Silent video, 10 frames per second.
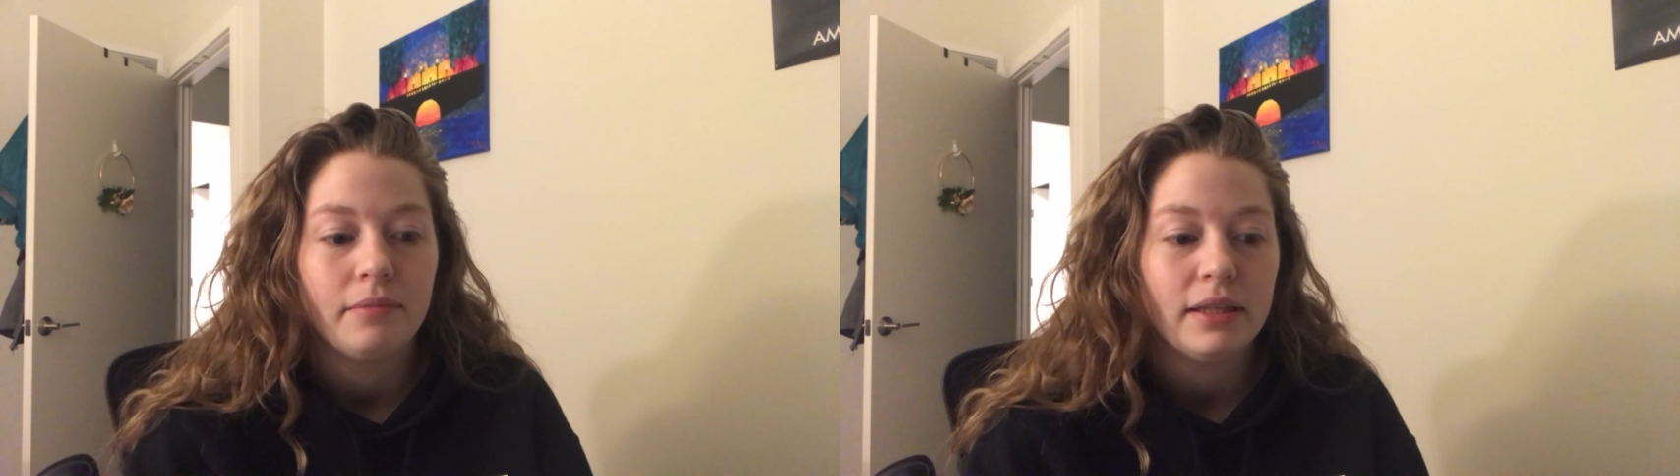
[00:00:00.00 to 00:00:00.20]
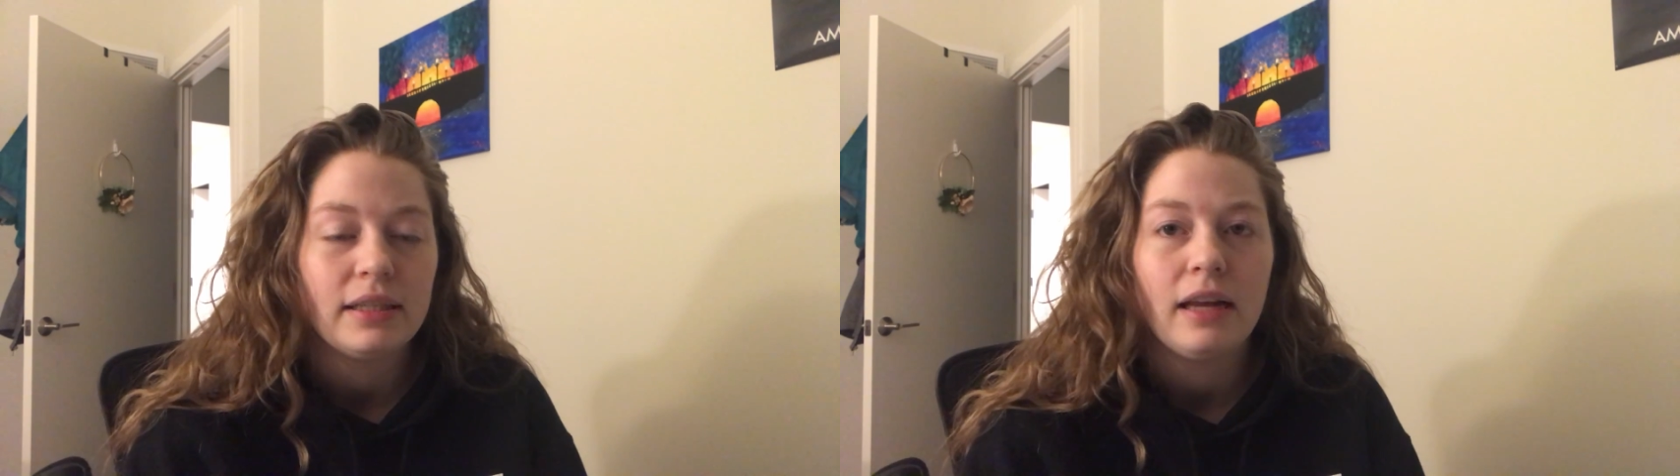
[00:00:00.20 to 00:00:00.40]

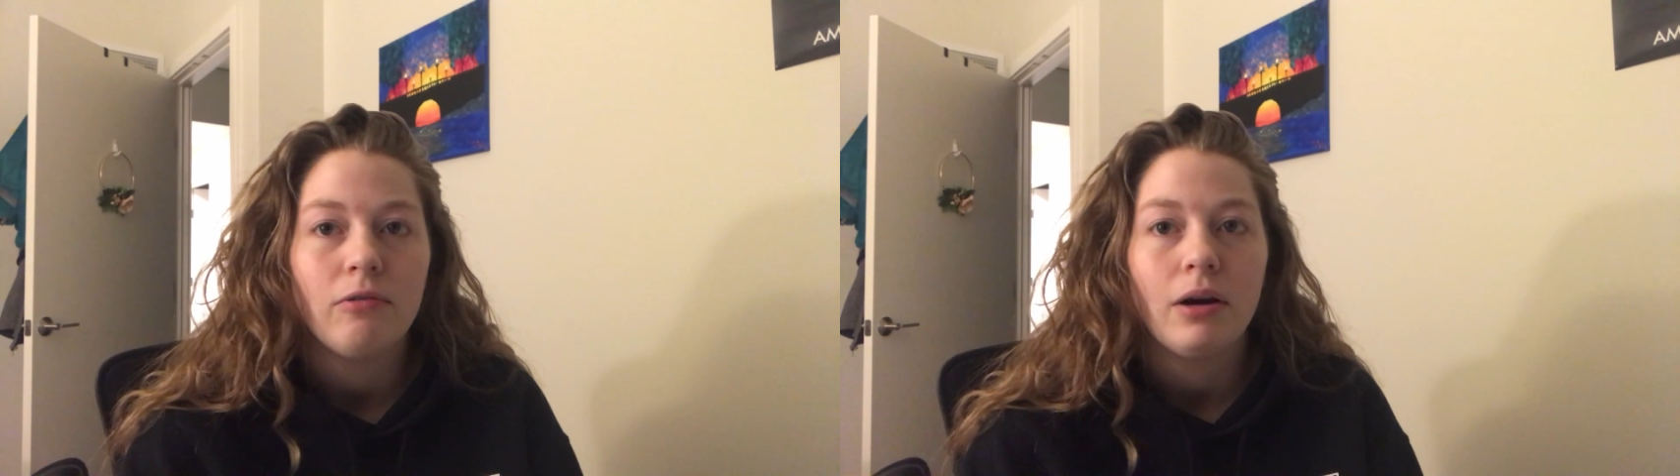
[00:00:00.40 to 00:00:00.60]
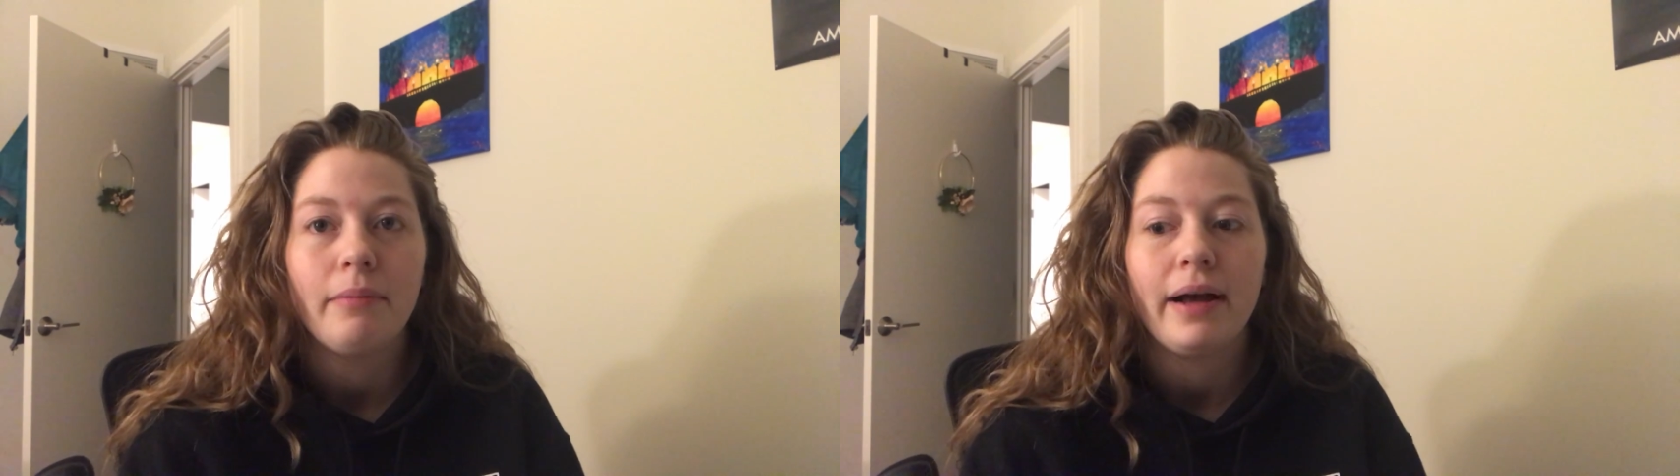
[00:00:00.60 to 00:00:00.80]
That's kind
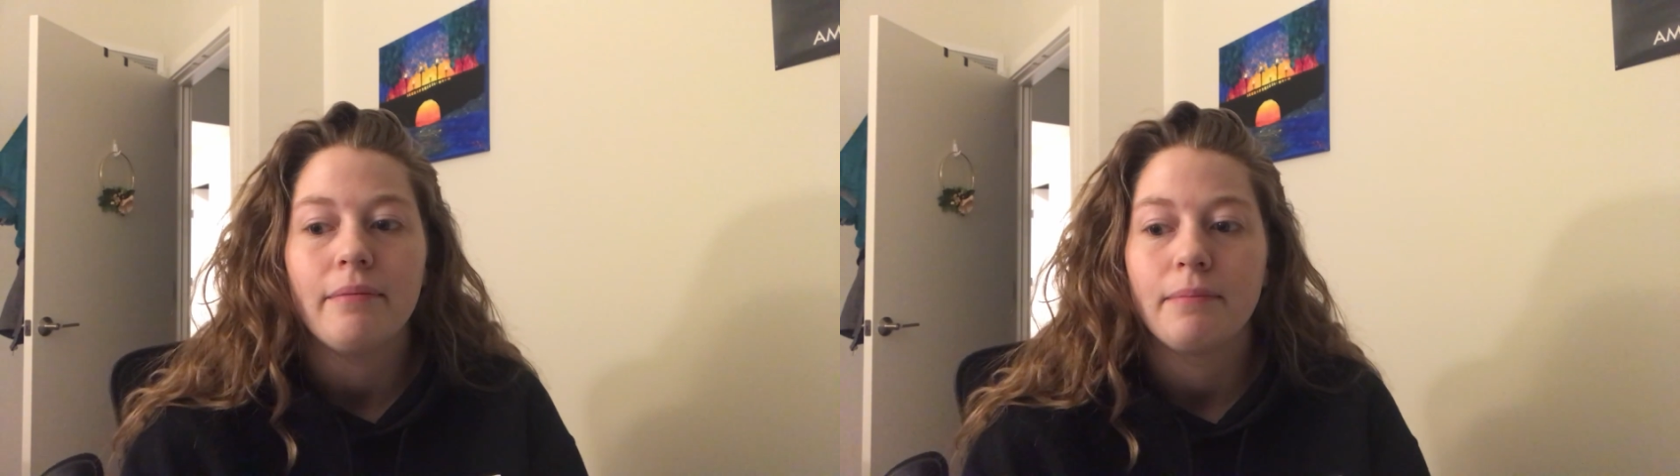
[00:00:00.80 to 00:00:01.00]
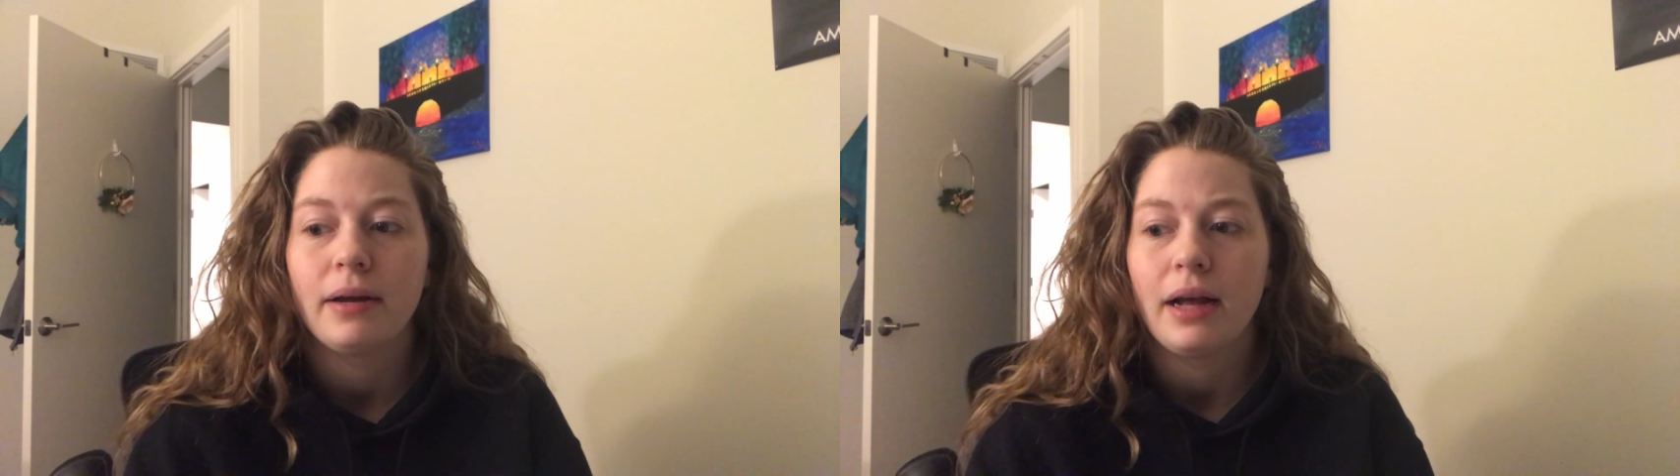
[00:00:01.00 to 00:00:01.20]
of where I'm
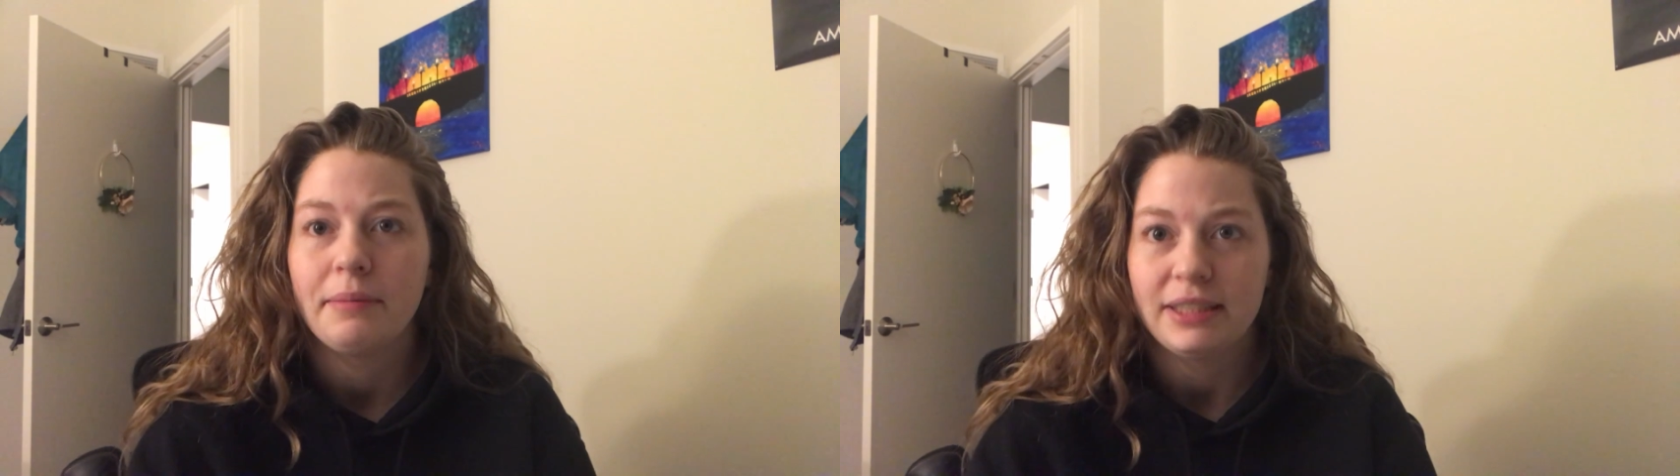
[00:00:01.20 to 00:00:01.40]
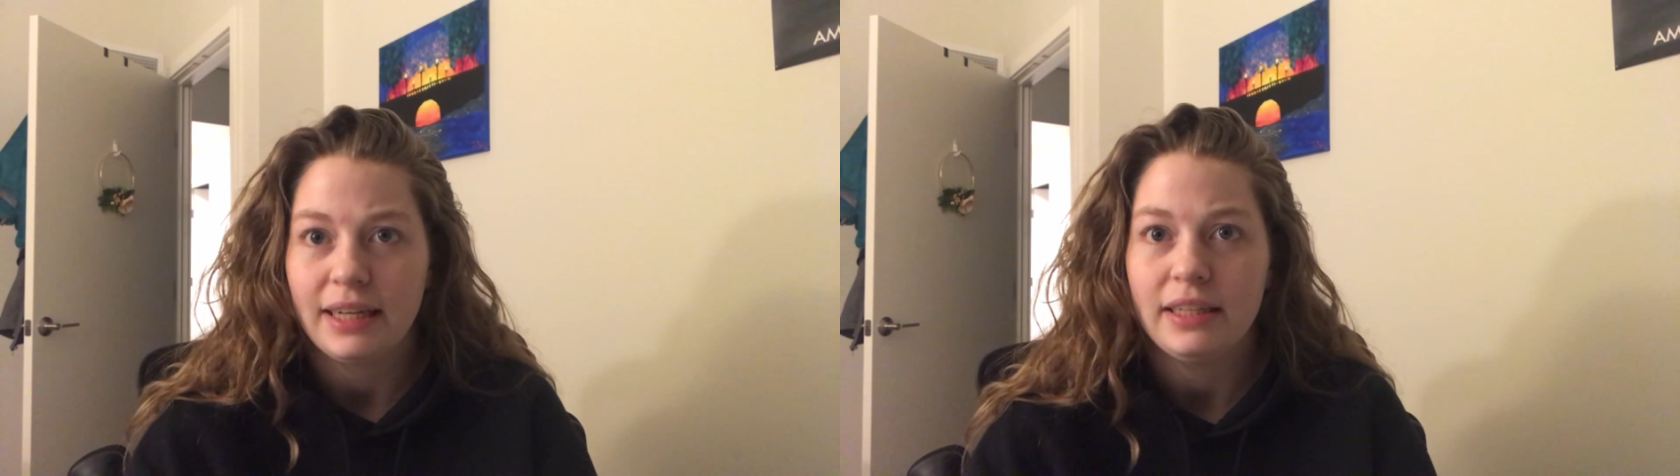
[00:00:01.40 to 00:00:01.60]
at, but
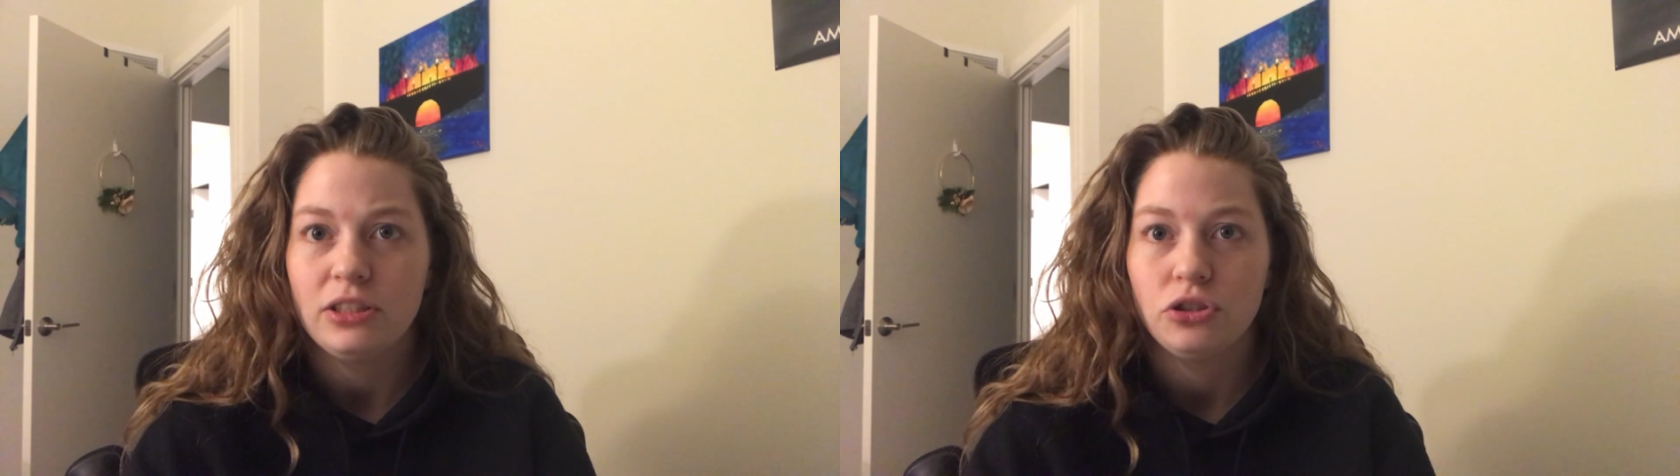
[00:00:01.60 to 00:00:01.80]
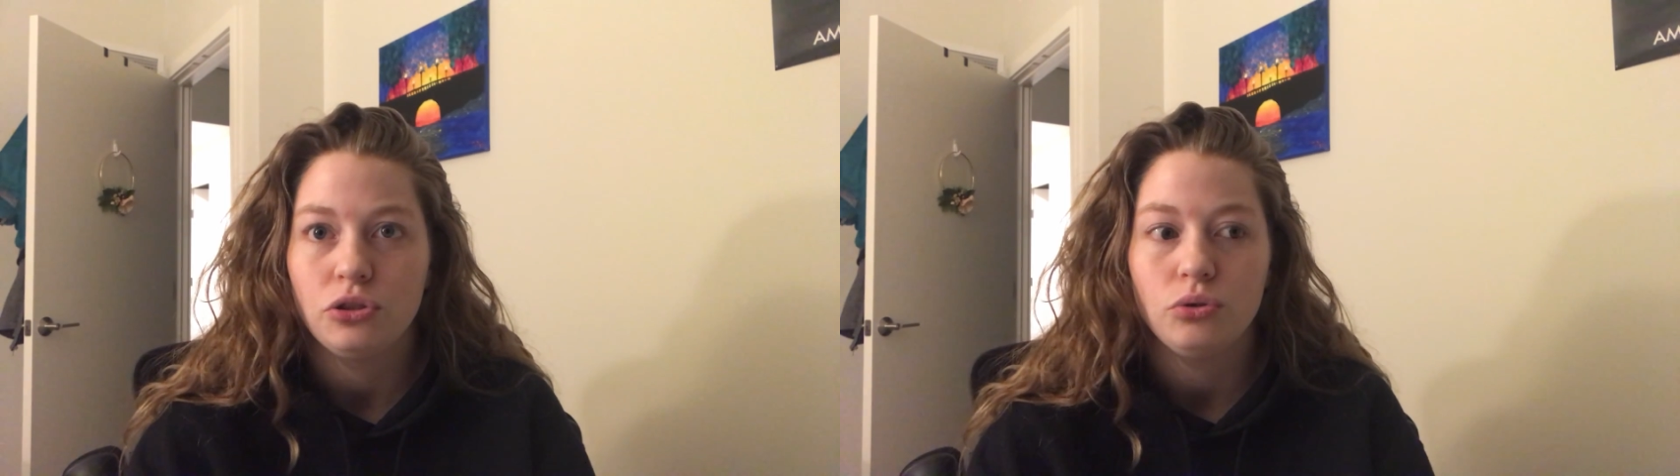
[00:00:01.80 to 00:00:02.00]
I'm
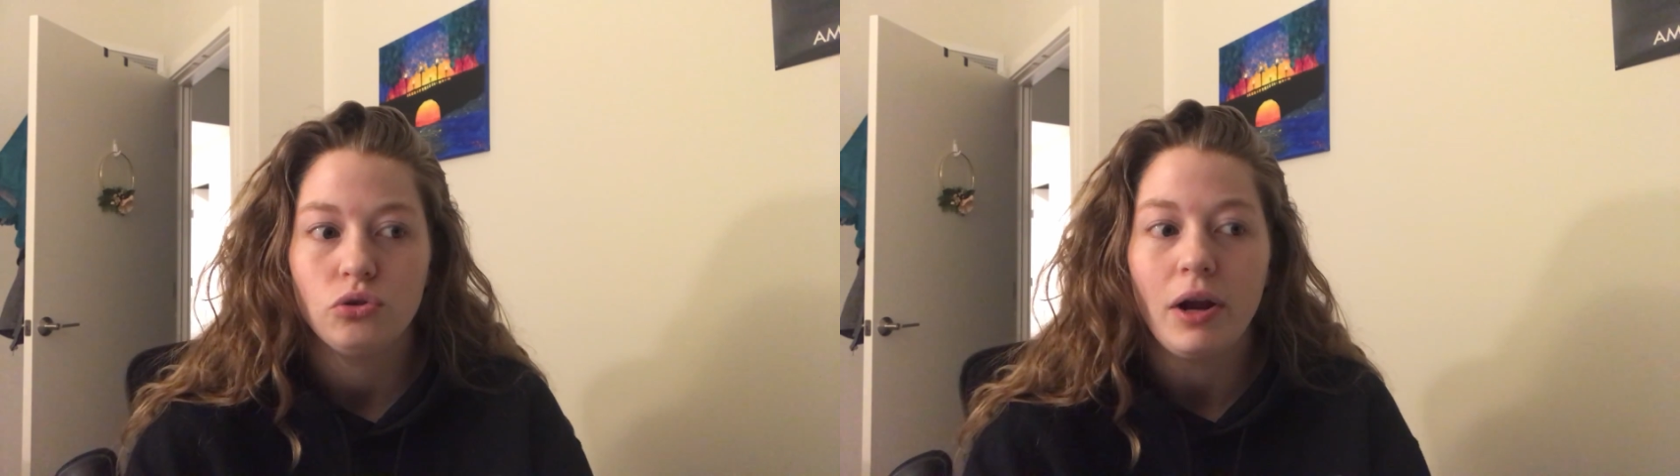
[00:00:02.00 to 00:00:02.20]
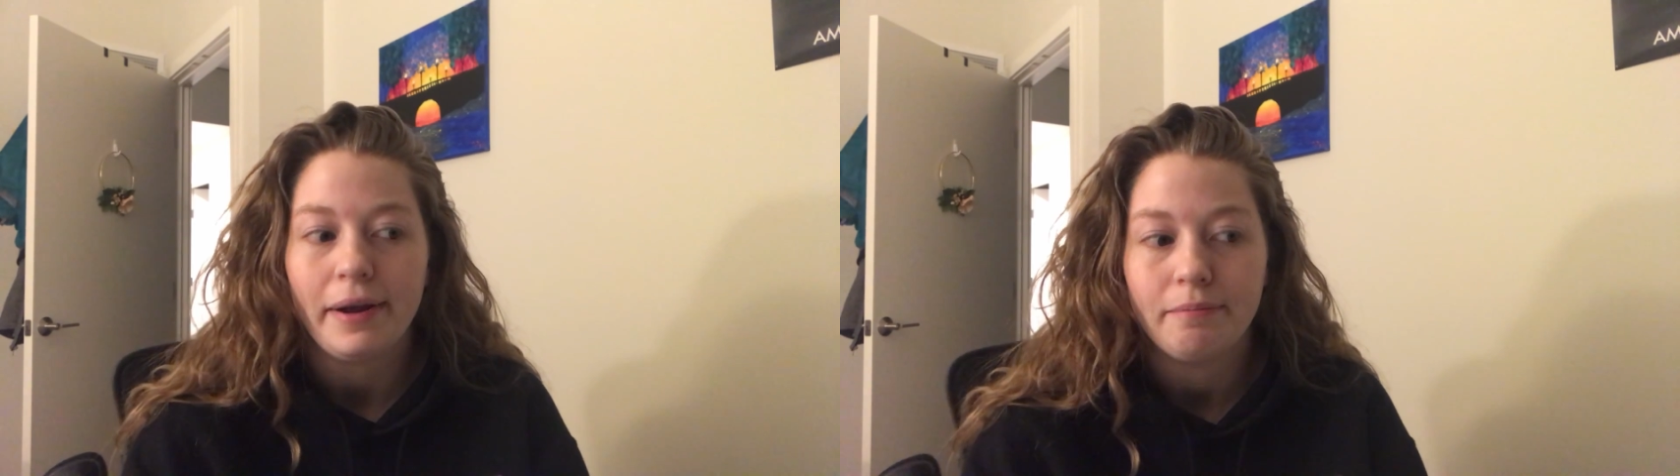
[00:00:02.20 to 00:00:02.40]
excited to
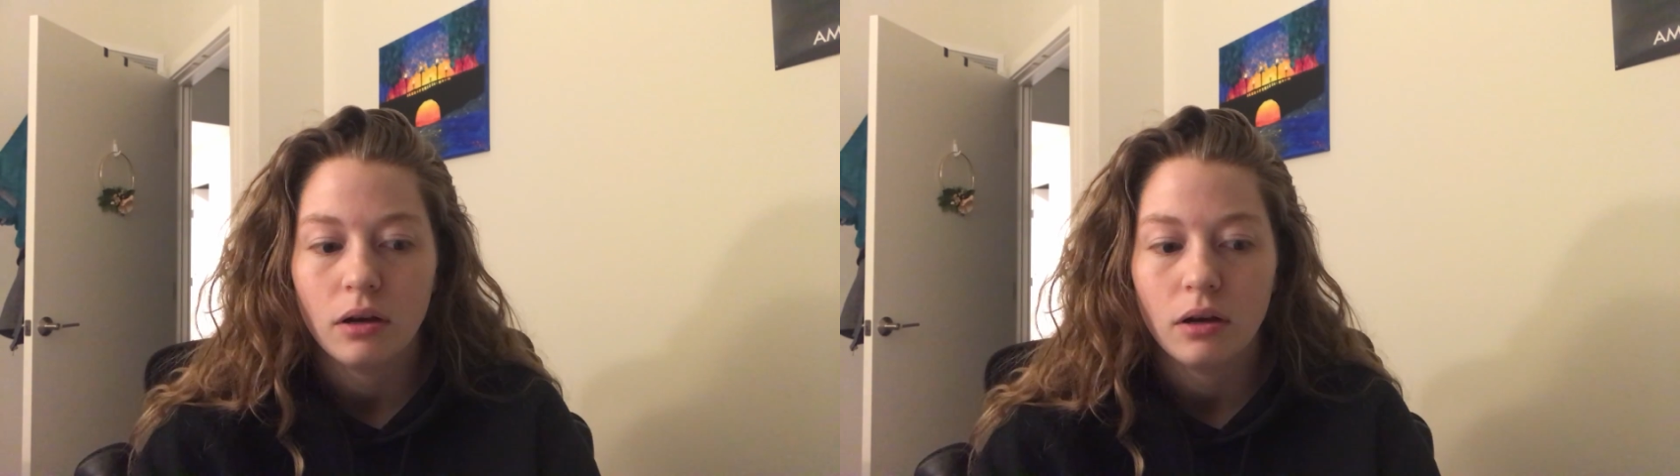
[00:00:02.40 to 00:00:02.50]
try.